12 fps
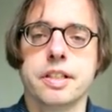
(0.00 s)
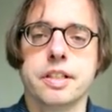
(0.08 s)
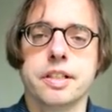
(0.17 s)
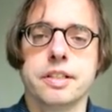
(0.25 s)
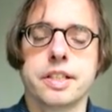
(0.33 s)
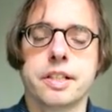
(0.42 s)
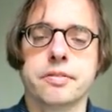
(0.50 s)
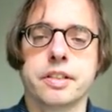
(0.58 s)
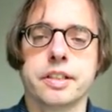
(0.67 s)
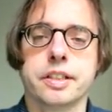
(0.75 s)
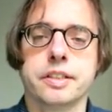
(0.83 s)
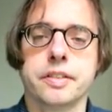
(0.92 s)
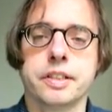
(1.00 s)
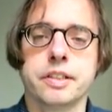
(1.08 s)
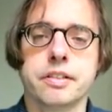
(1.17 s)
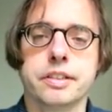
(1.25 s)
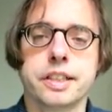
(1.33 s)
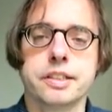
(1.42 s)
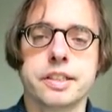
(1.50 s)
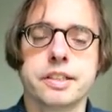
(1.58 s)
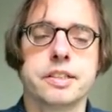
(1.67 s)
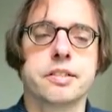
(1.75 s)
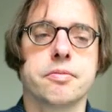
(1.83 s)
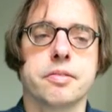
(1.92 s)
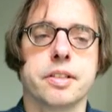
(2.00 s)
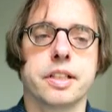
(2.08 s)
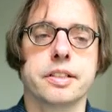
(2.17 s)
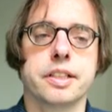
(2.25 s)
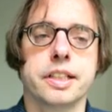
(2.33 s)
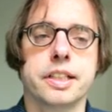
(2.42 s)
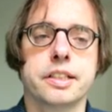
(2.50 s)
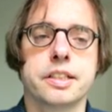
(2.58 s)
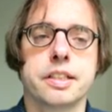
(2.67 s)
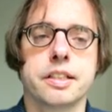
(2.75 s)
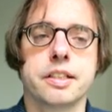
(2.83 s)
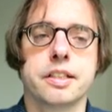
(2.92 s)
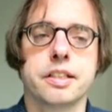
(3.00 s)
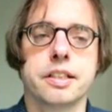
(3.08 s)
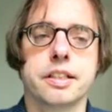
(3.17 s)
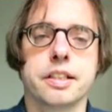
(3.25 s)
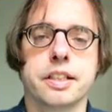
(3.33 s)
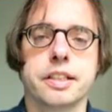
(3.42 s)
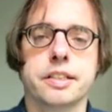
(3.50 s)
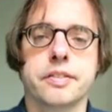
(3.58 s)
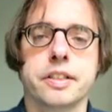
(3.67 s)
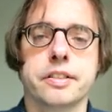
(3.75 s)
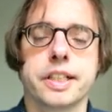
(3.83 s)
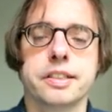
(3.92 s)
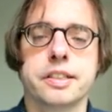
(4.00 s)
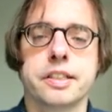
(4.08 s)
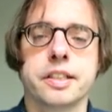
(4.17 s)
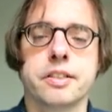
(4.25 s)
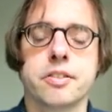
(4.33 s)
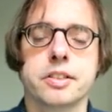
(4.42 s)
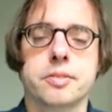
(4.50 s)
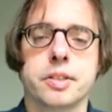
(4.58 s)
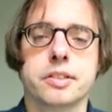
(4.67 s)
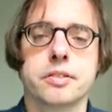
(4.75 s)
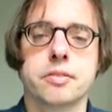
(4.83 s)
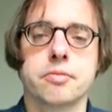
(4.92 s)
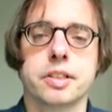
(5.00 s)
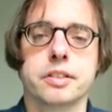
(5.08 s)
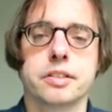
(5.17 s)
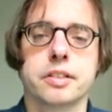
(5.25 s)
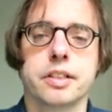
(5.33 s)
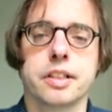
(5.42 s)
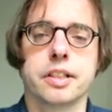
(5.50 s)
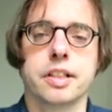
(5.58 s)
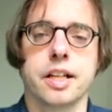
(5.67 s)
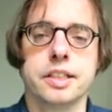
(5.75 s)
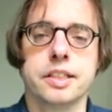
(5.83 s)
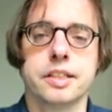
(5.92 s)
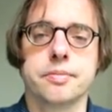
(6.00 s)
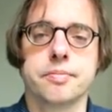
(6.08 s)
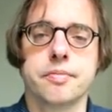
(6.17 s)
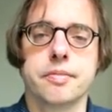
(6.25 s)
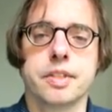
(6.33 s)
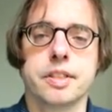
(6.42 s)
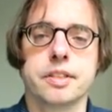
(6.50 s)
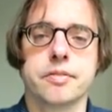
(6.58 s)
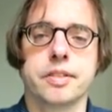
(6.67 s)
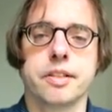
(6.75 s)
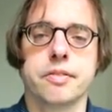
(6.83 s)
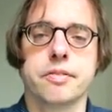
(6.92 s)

several individual densities, and each individual density corresponds to one class. So we have